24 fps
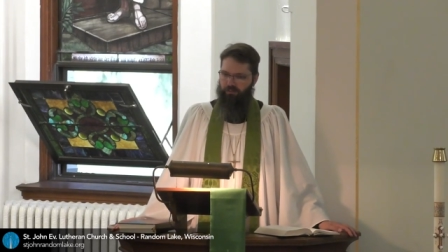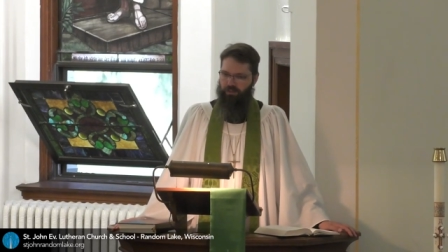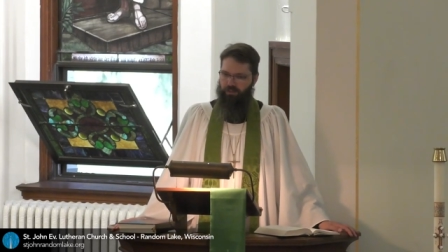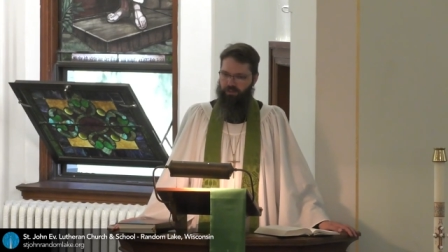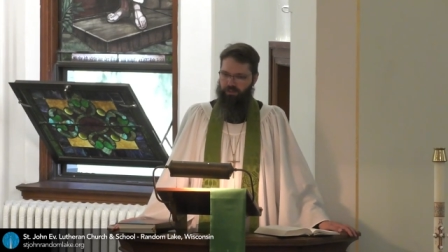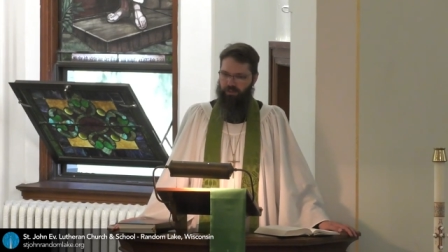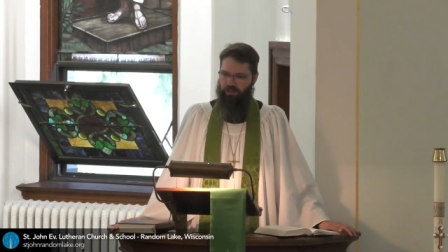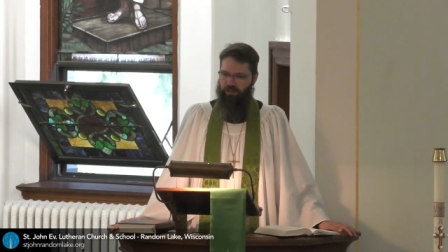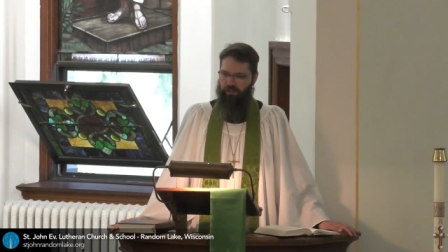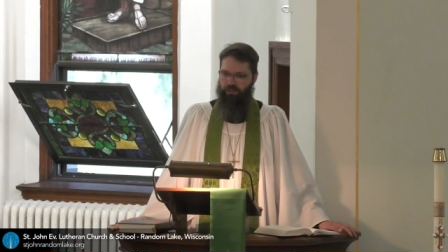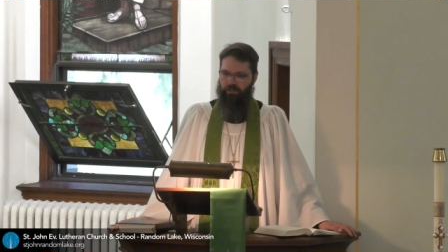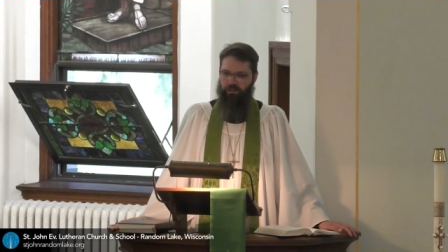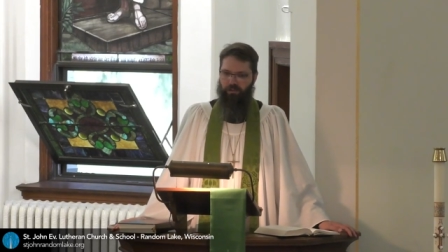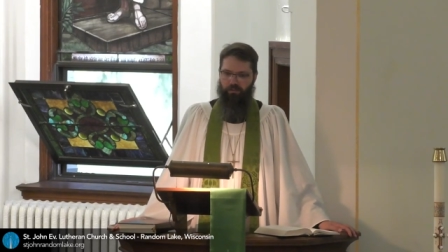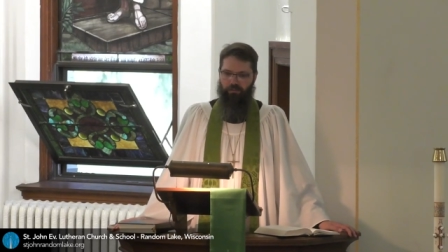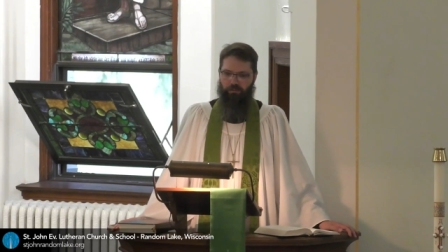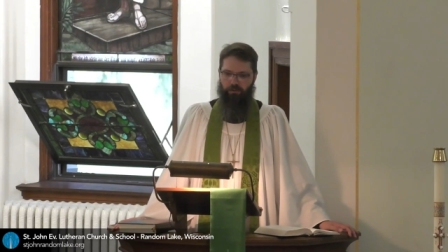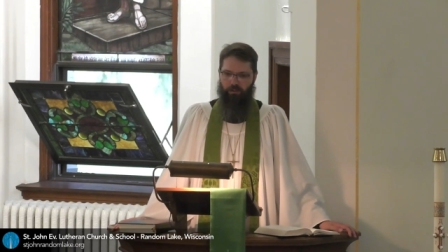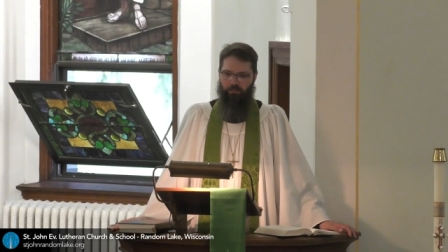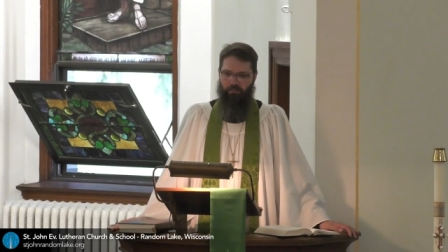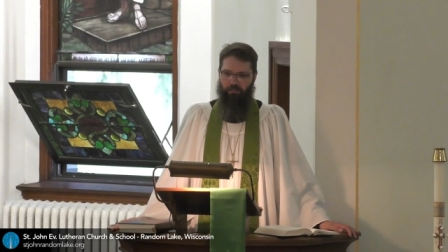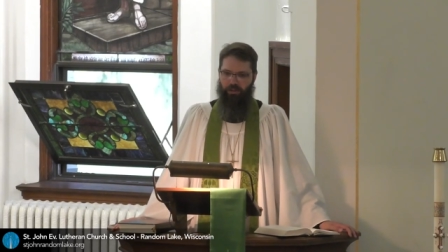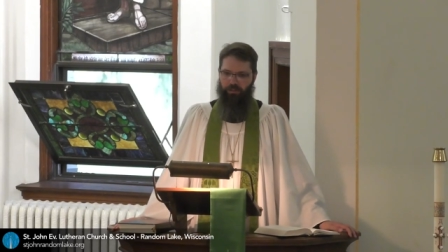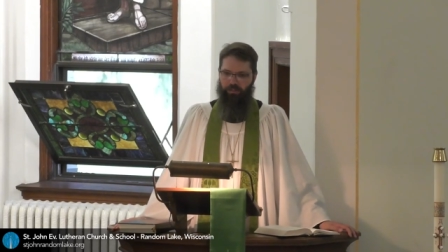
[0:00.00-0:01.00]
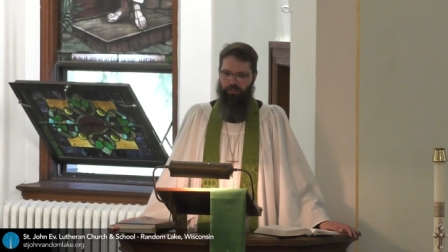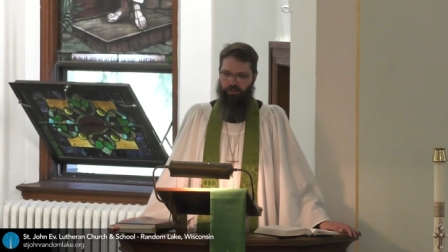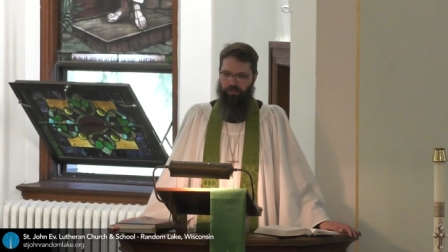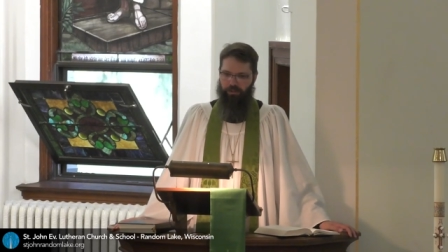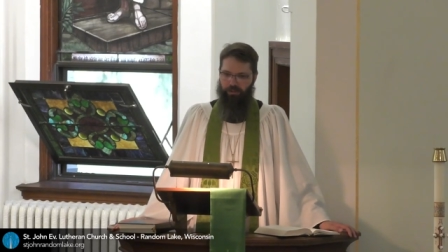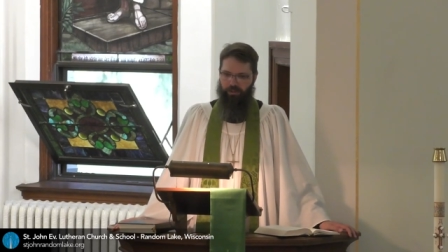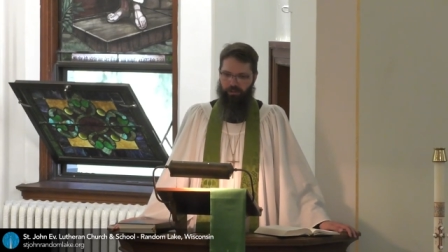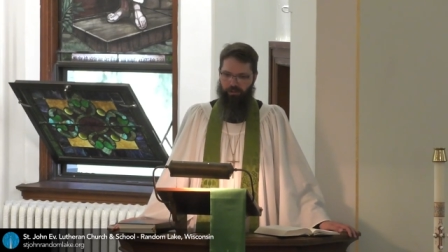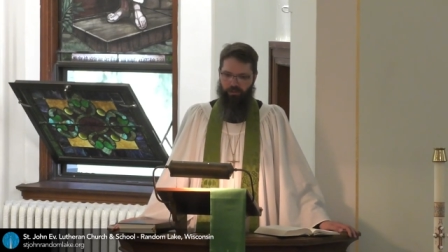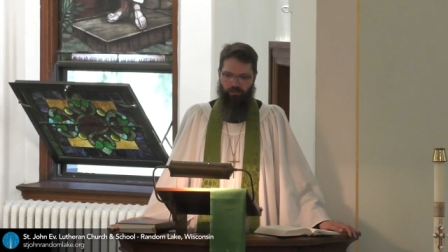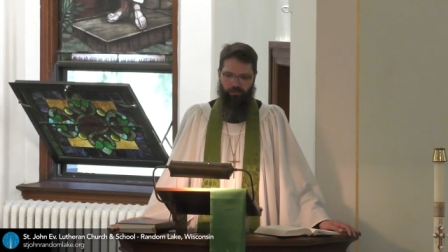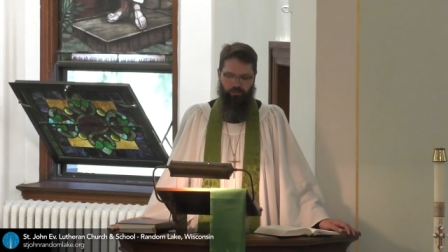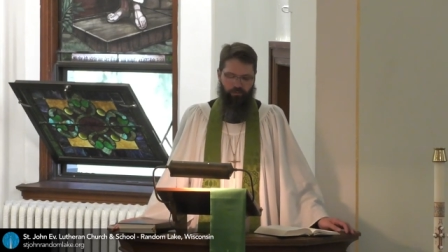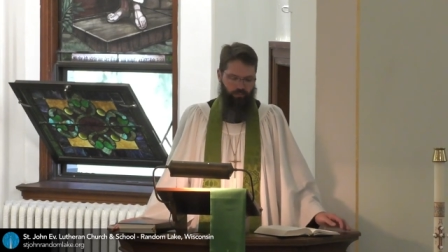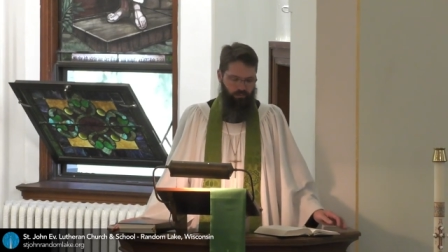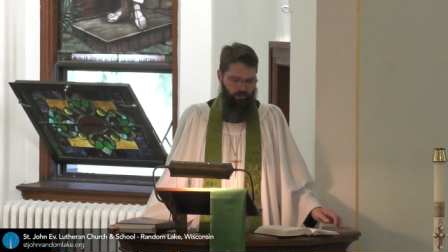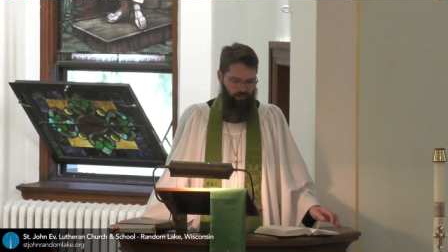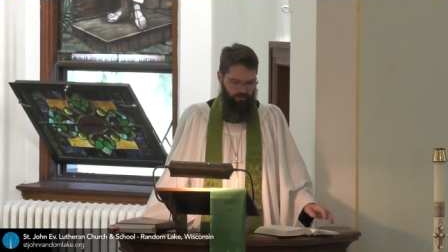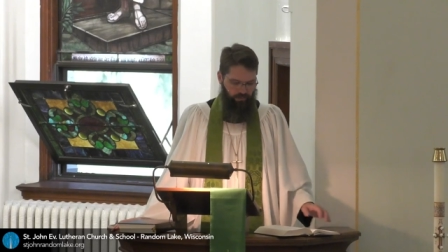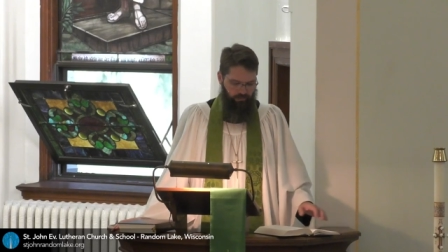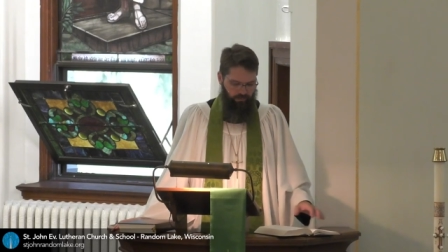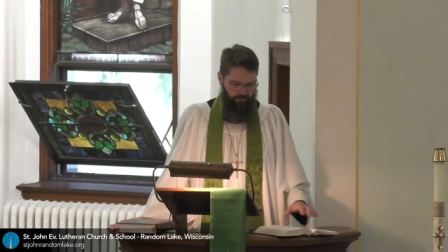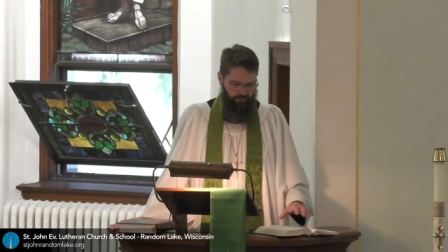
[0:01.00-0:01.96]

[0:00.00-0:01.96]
just a little over a month ago for the